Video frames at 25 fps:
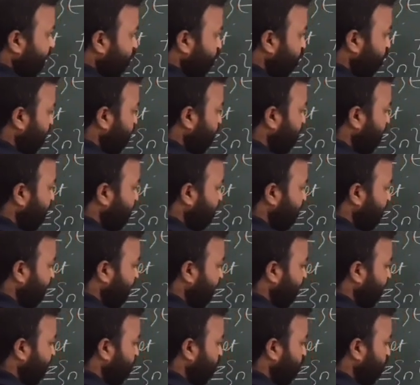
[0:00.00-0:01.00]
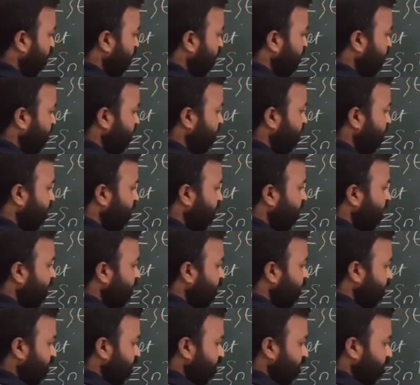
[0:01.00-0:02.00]
1 by z as common
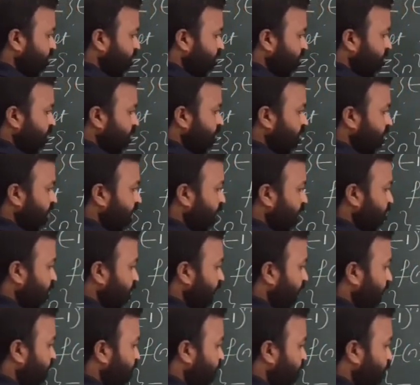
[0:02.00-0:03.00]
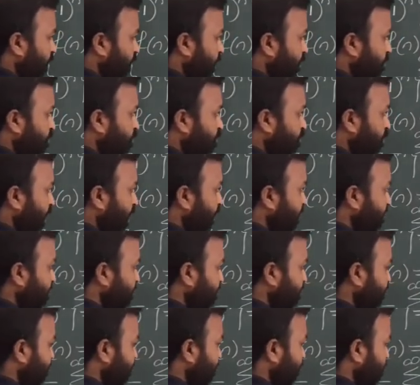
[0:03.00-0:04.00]
here, then we have 1
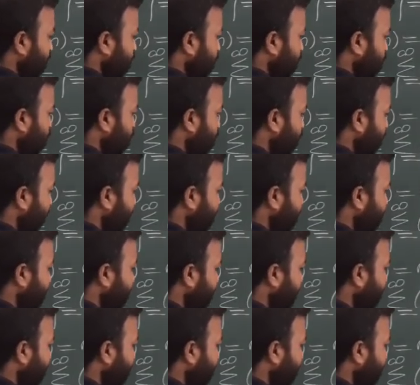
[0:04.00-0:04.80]
plus 2 by z